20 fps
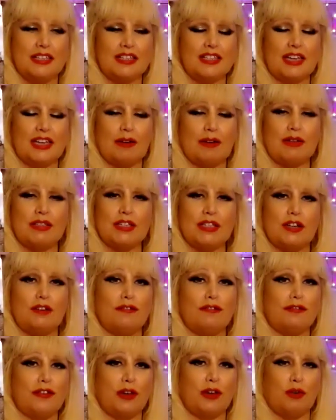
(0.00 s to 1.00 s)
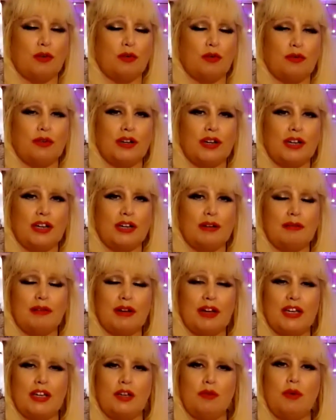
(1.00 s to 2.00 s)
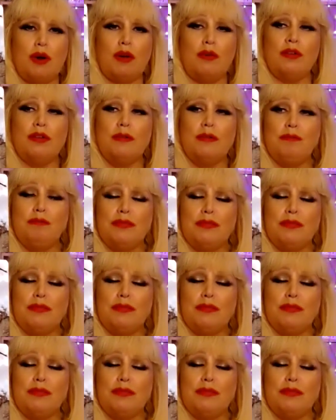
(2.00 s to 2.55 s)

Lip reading: is how it's going to feel. Like you won't,